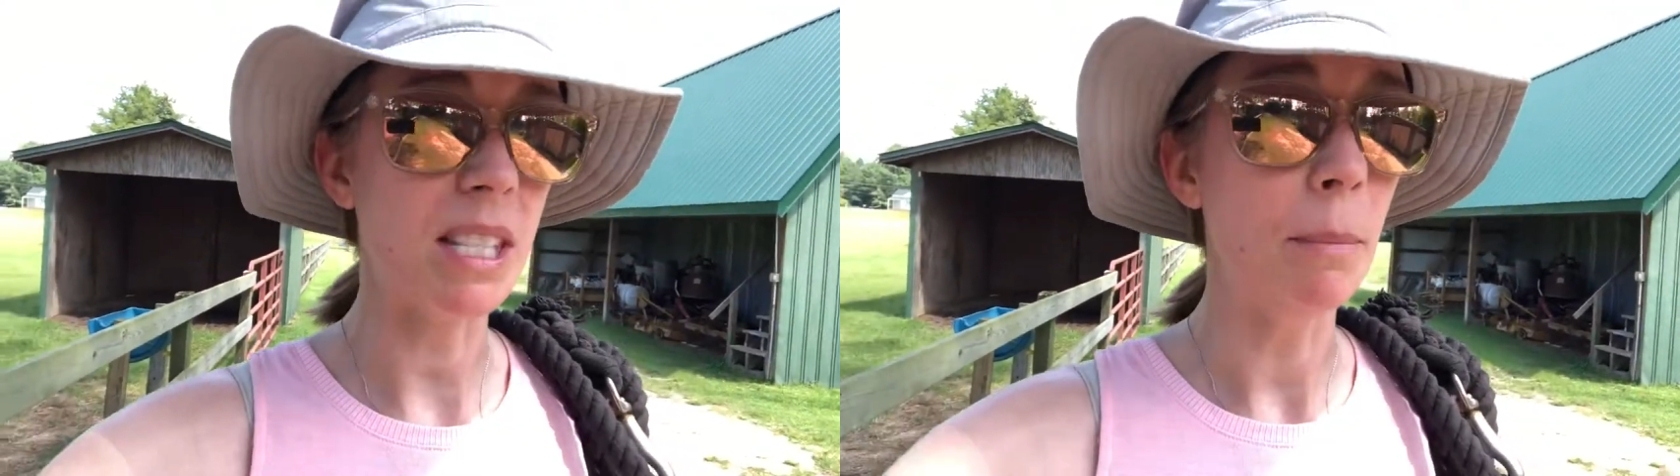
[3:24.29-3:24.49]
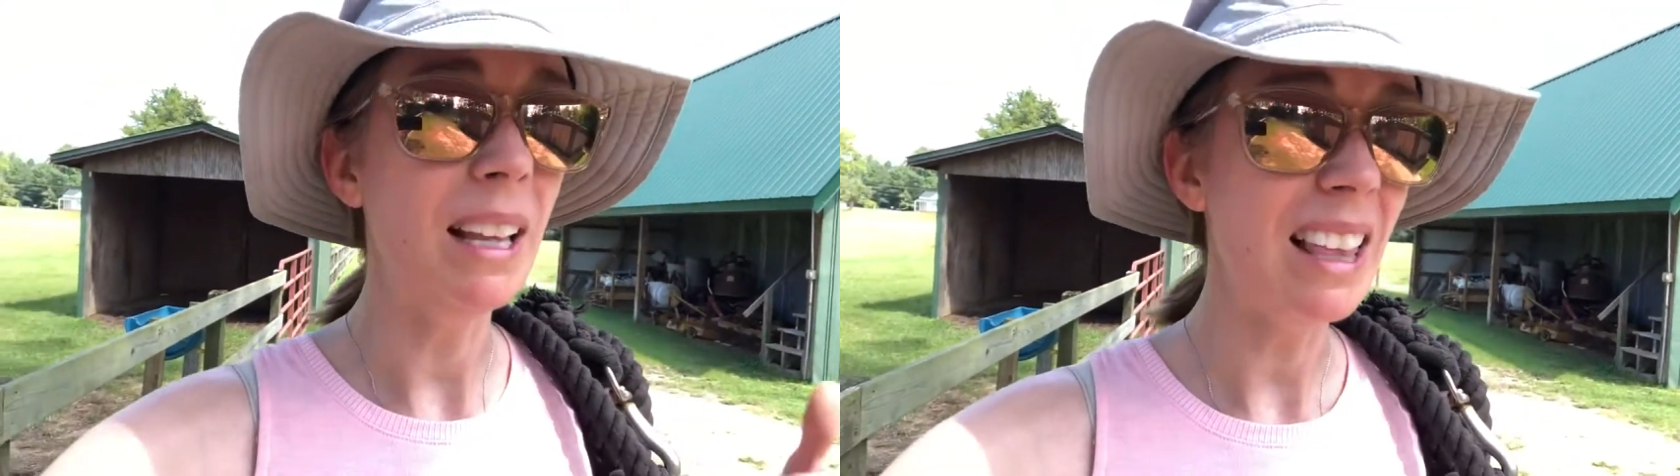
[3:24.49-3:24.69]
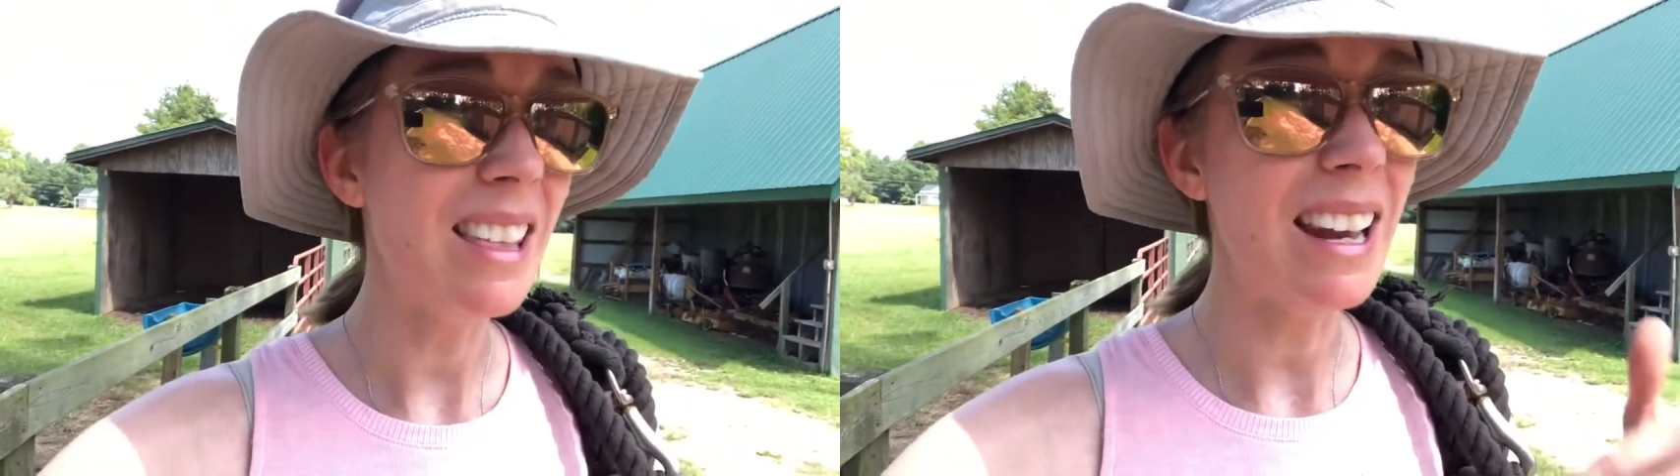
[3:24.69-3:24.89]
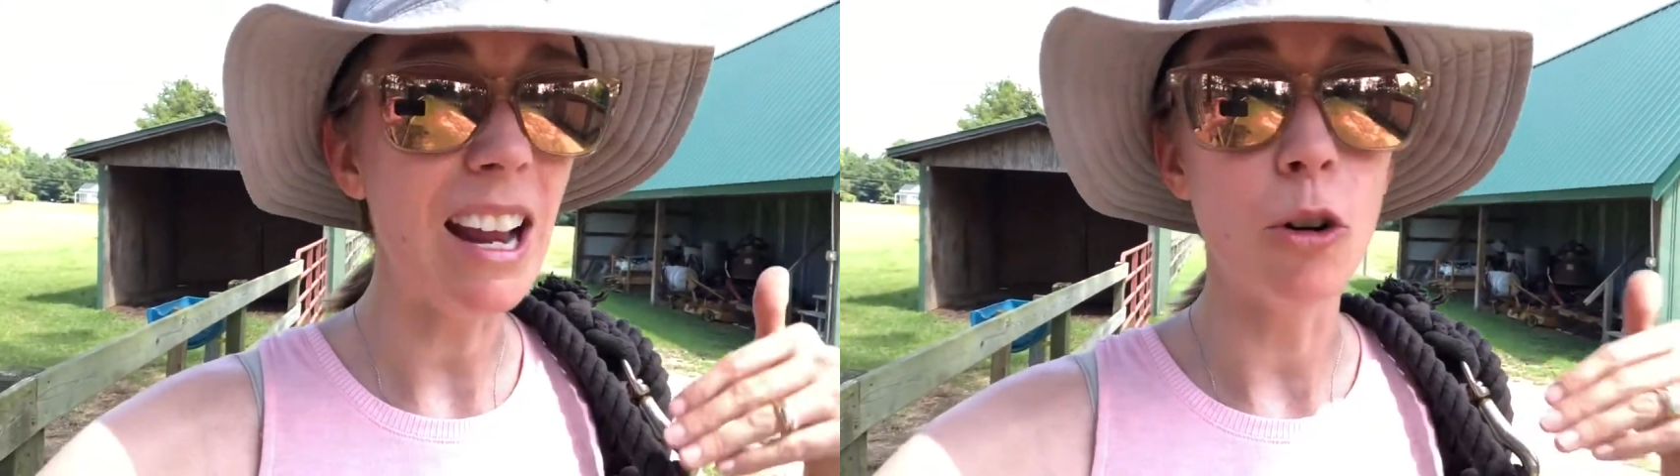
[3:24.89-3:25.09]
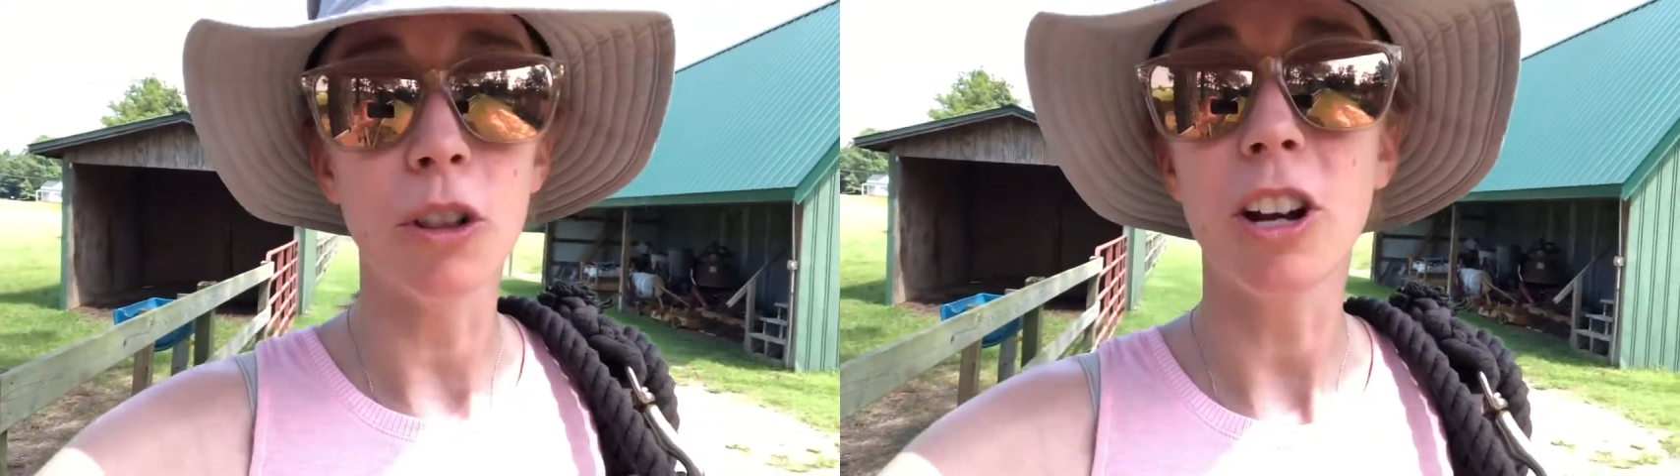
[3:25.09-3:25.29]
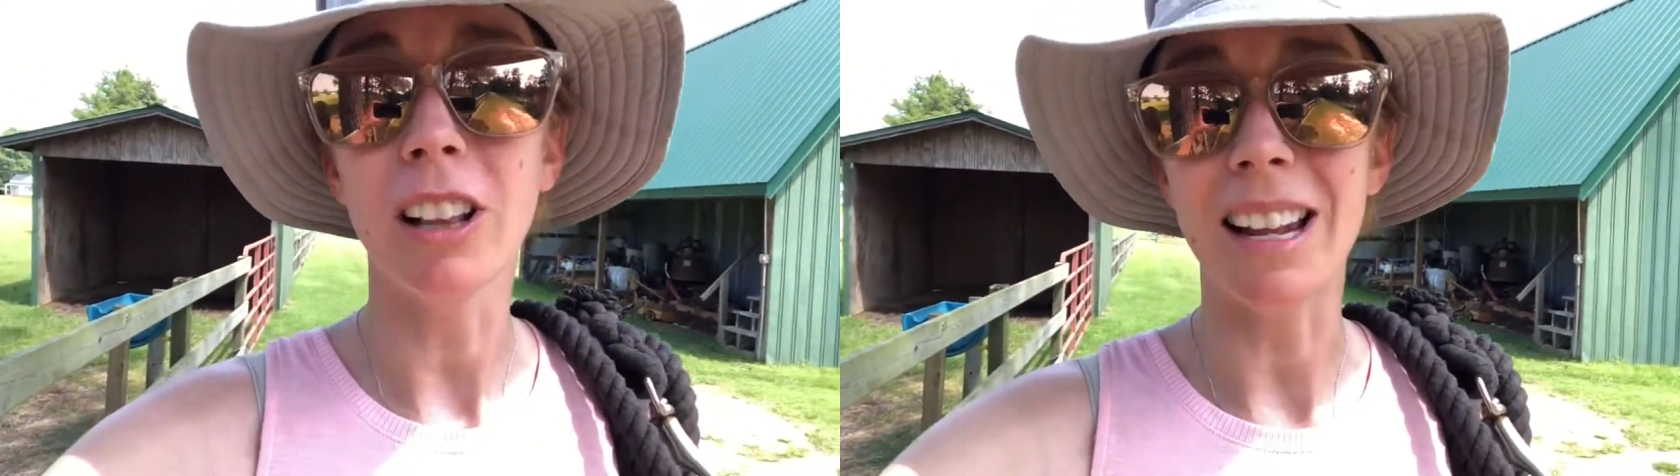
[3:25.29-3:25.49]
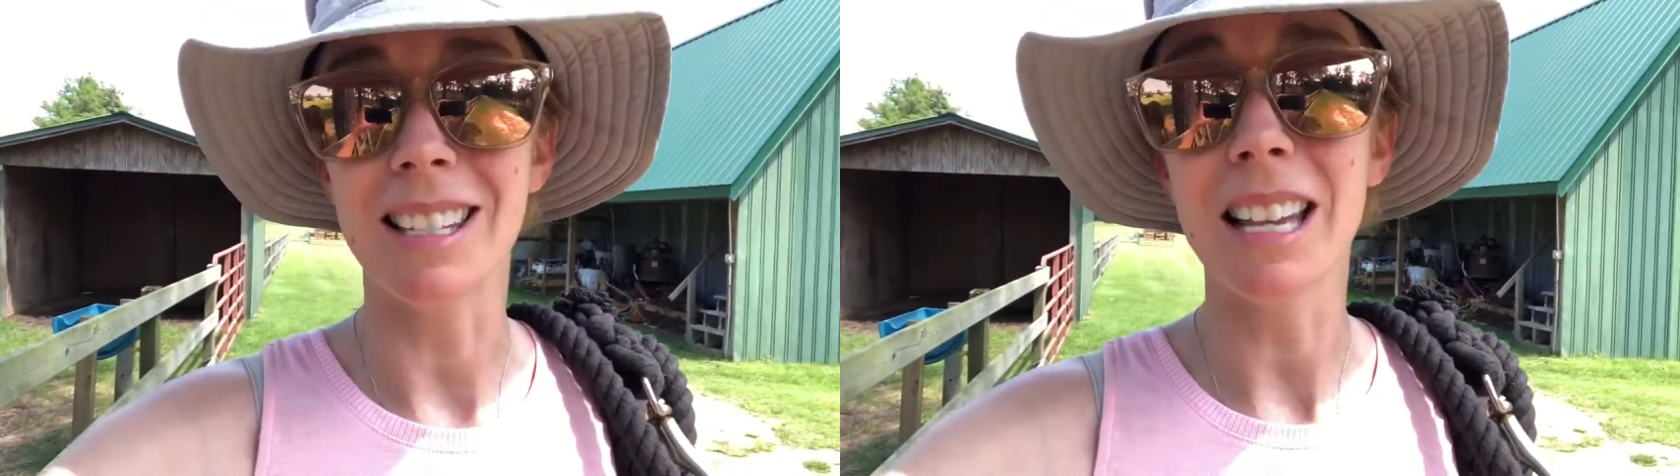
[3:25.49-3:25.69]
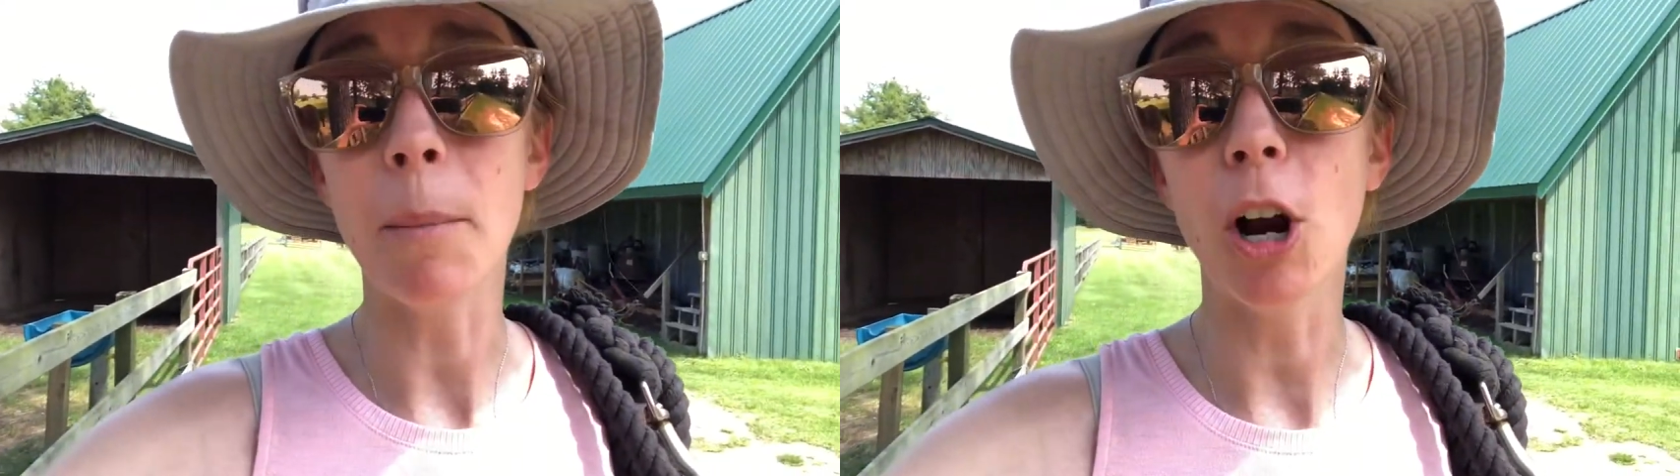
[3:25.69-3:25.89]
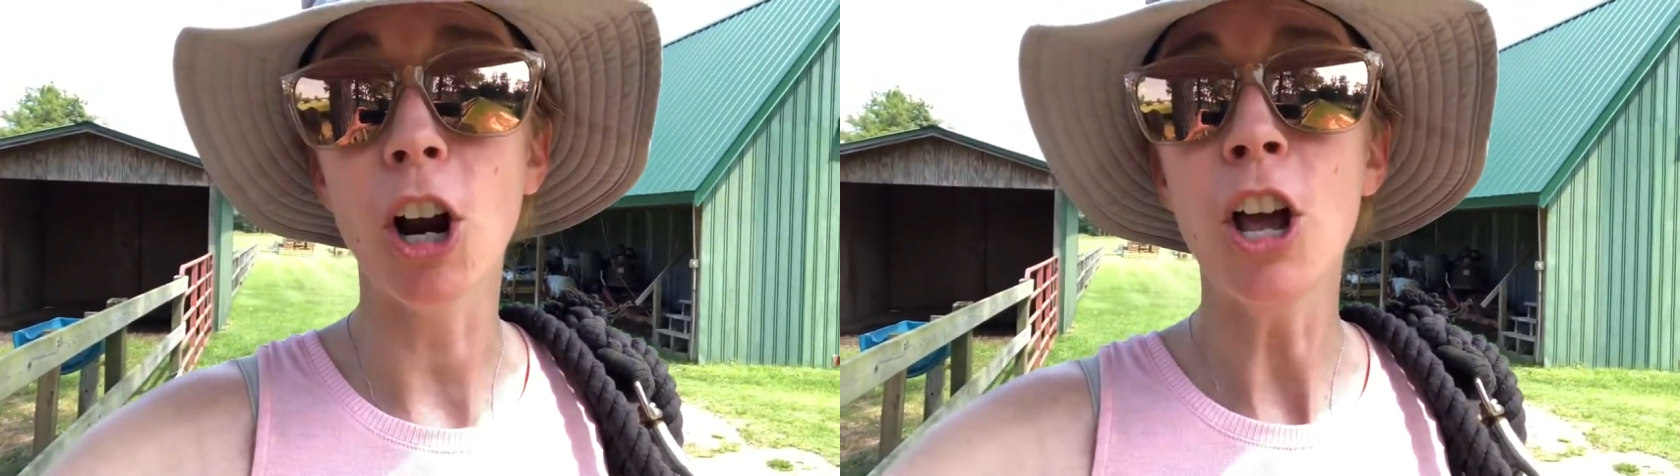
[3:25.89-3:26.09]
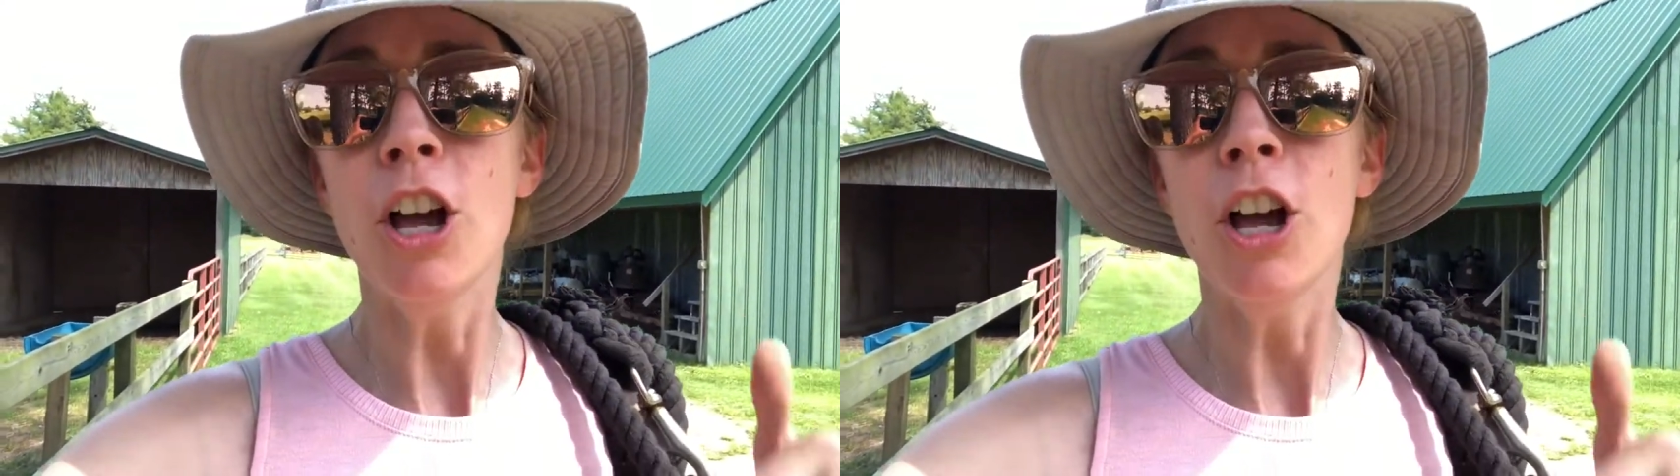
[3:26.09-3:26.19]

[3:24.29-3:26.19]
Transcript: It's the middle of the day, North Carolina summer.